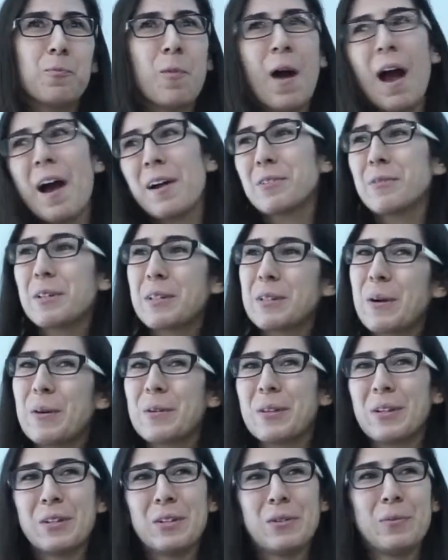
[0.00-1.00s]
how do we
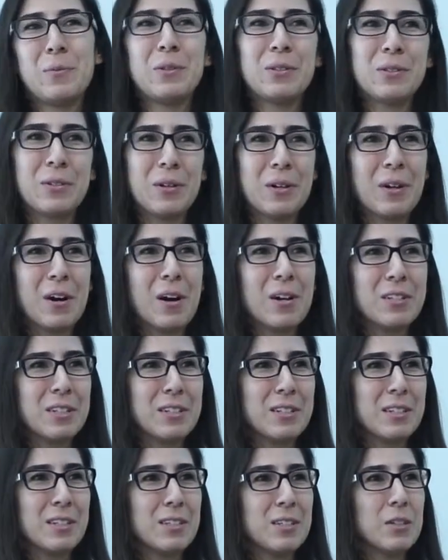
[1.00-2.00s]
know that humans are
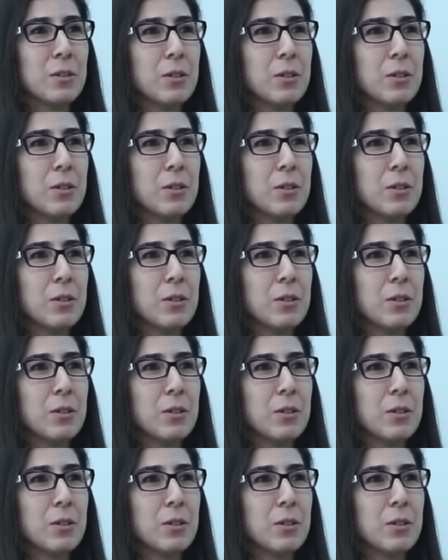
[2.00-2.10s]
causing this?